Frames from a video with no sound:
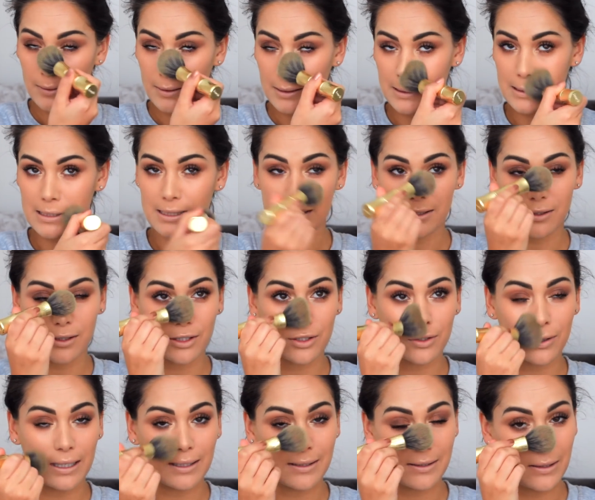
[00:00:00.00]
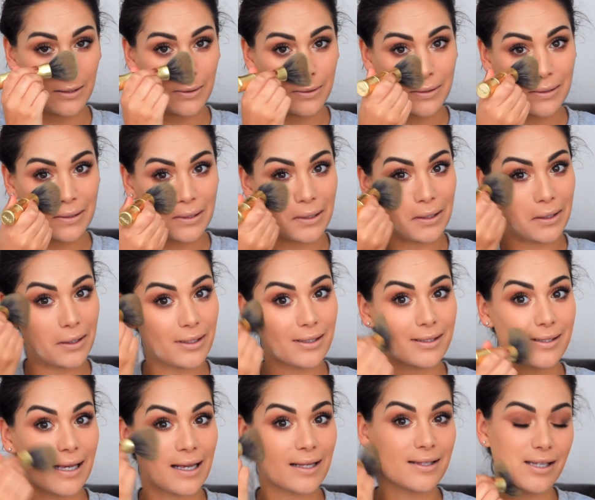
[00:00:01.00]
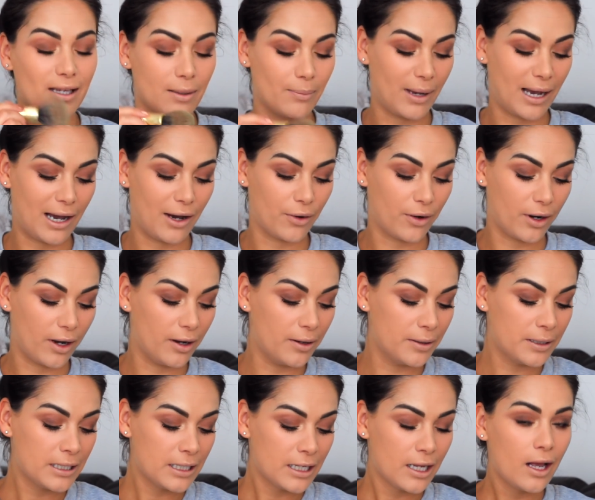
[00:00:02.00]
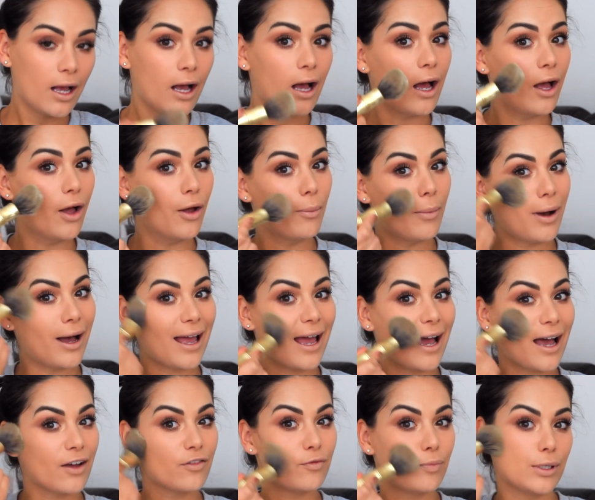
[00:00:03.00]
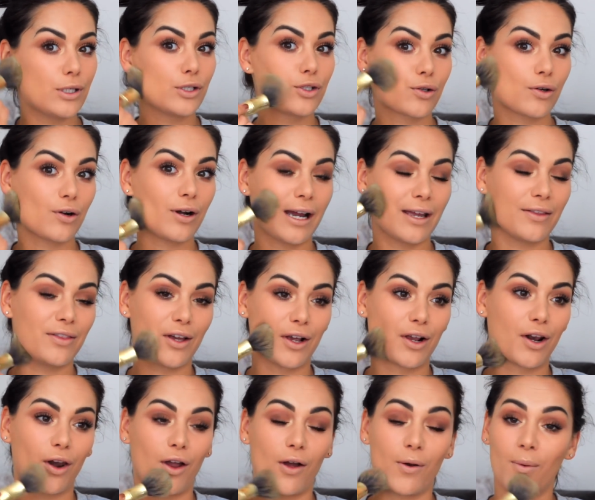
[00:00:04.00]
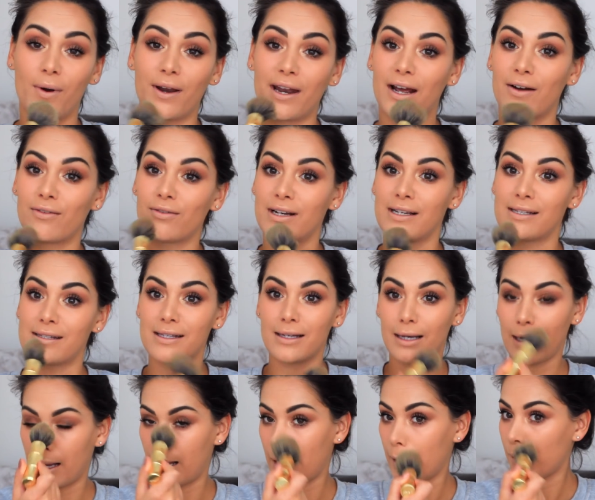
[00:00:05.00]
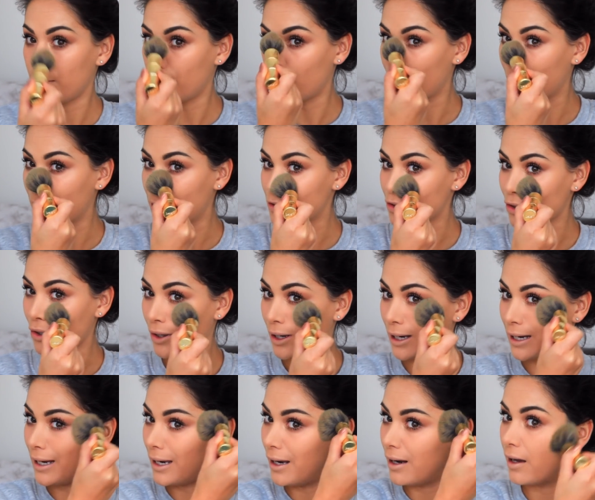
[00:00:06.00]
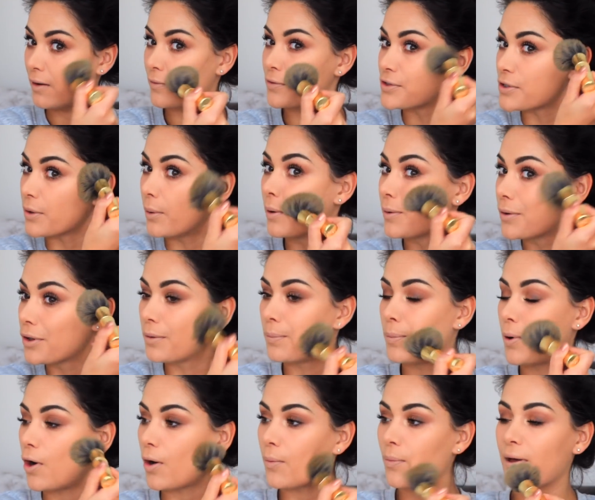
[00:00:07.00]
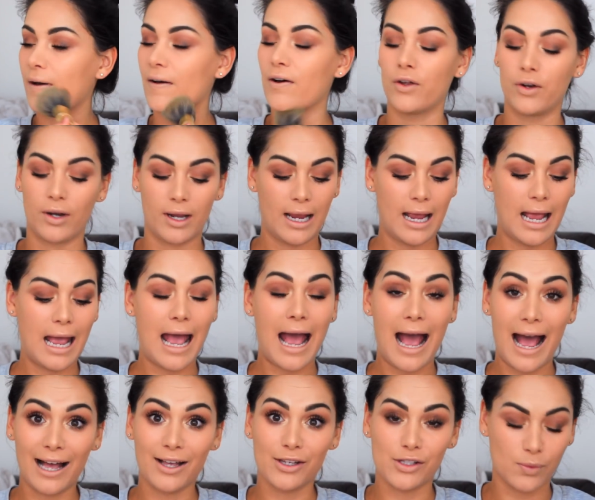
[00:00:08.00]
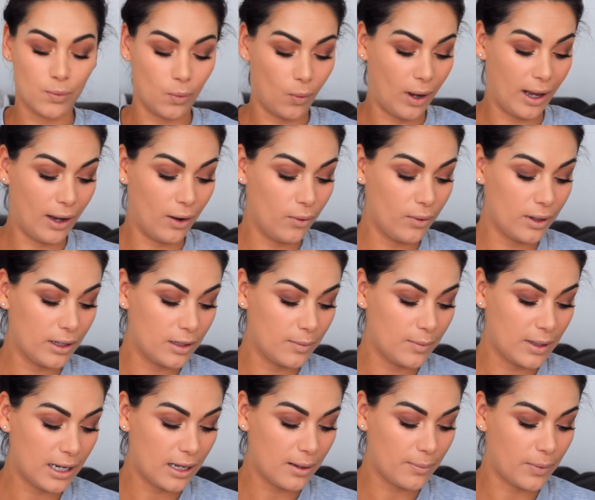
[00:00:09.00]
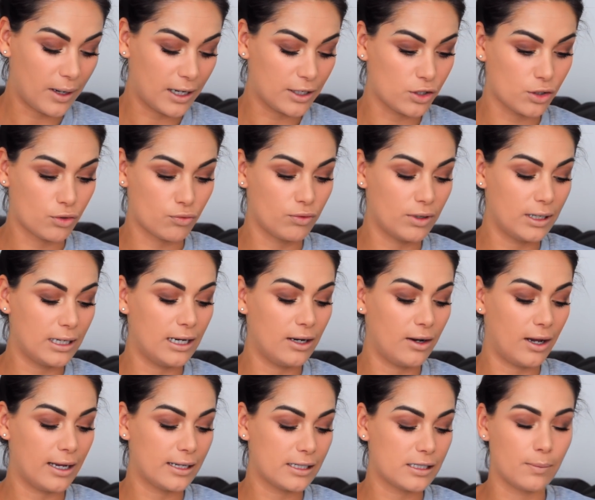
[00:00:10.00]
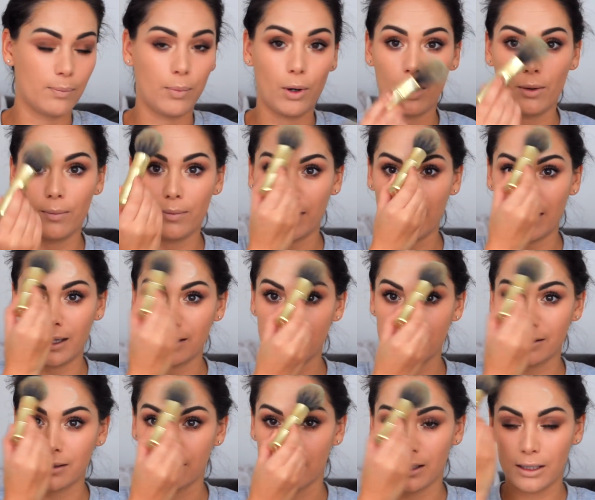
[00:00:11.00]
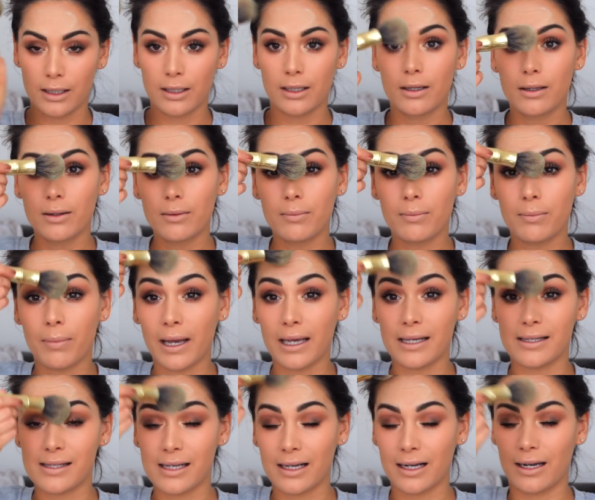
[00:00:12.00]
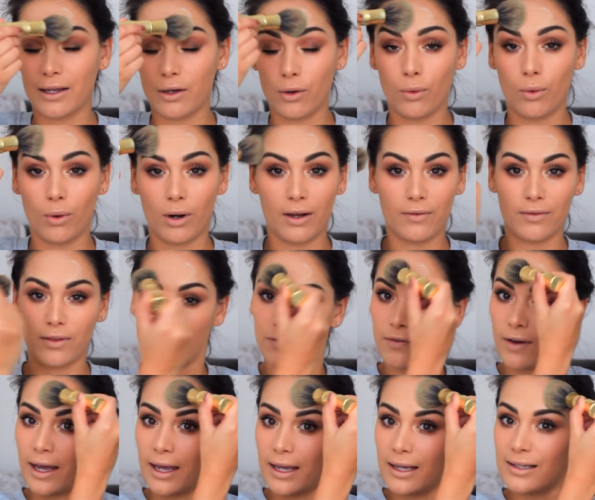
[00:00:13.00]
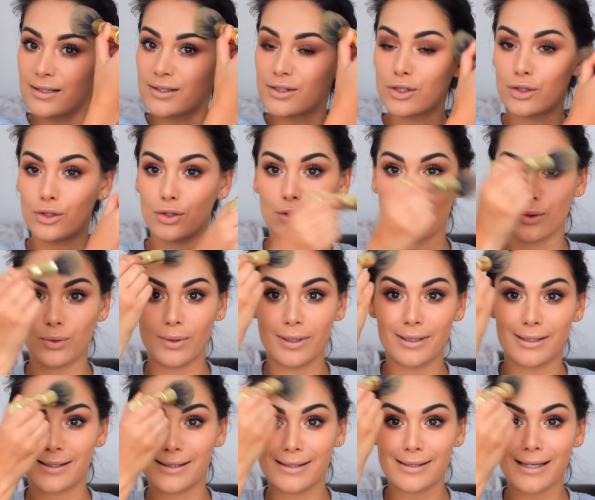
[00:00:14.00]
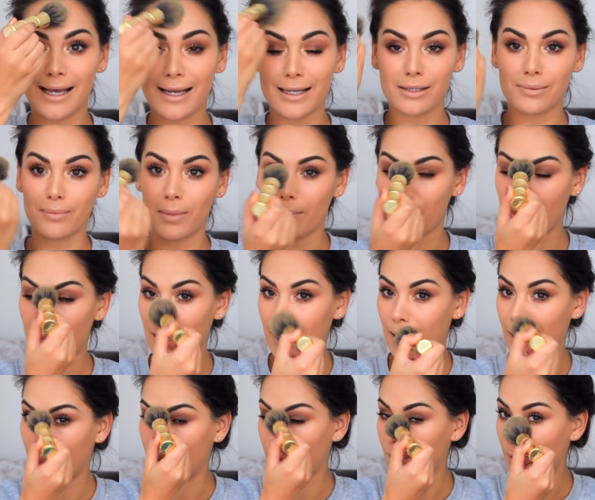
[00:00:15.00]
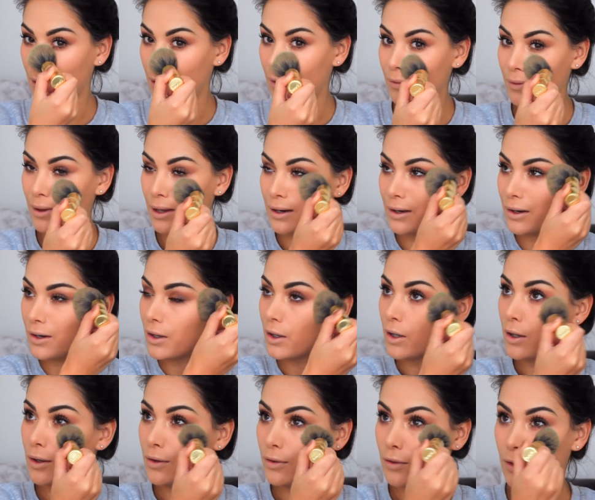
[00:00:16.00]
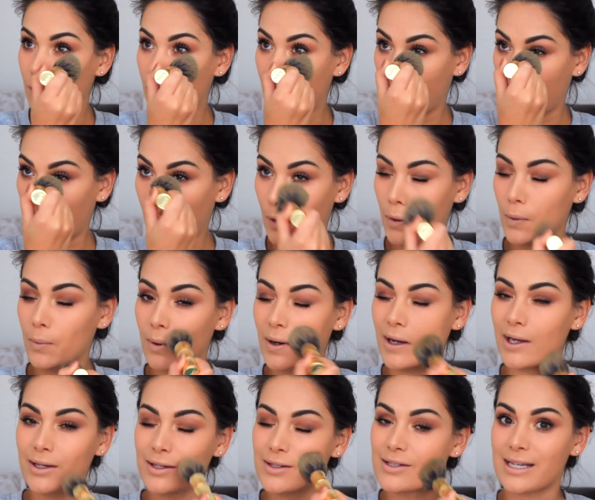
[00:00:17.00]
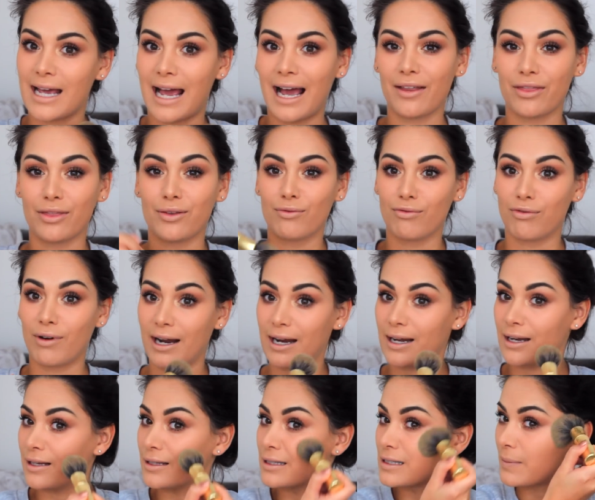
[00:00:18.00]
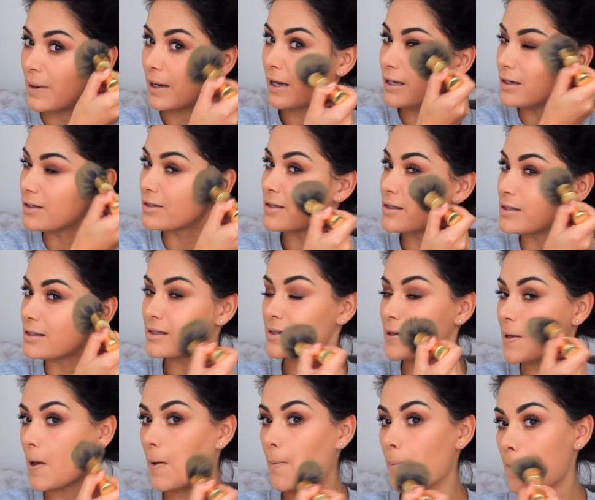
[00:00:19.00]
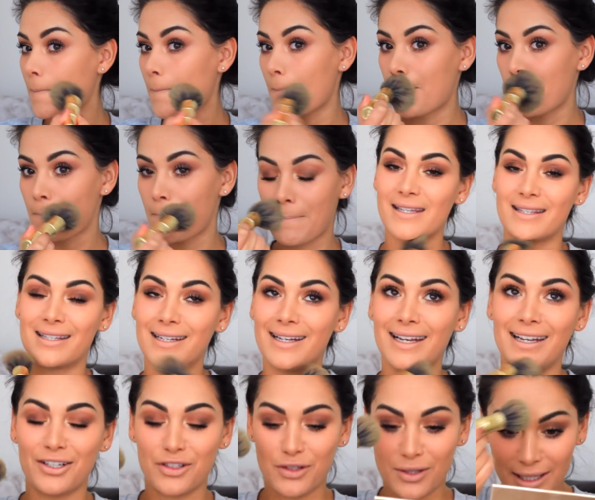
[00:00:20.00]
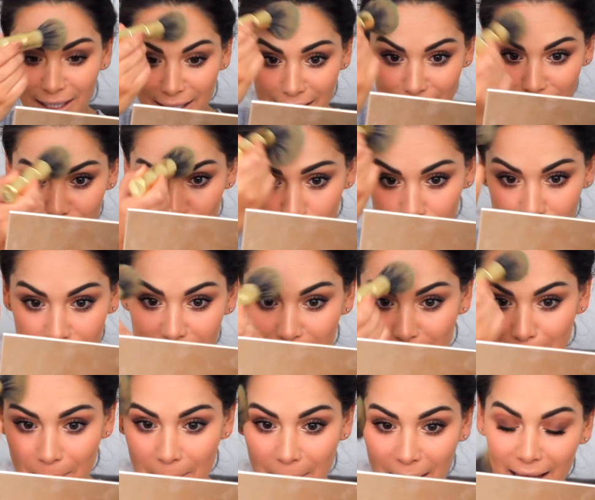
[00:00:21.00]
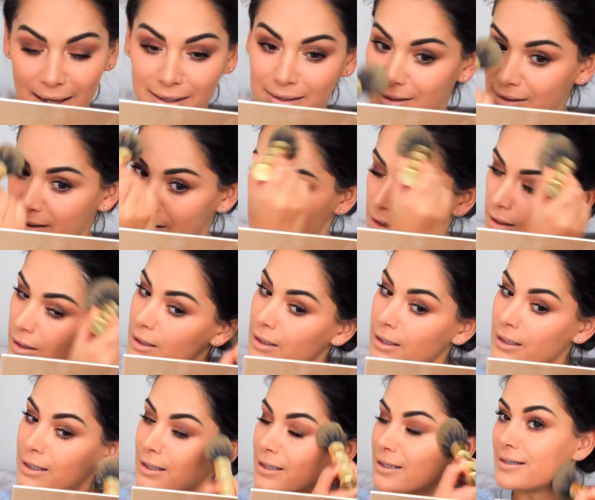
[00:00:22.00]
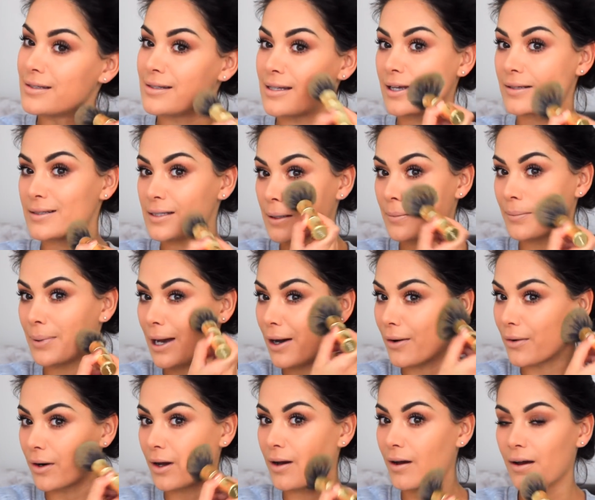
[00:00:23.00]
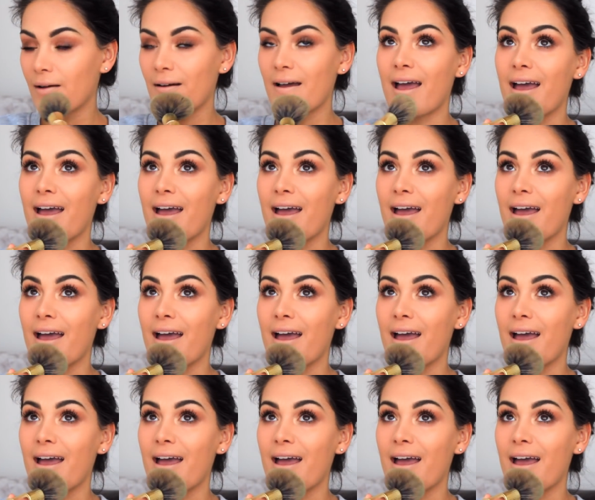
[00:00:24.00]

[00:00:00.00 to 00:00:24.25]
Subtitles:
This is the translucent setting powder. I have been trying the glow one out recently, which I love, so I'm going to pop that on as well in a minute, but I just really like to pop this basically all over the face to set my makeup, and then the glow one to add the radiance back into the skin. This literally is just the best setting powder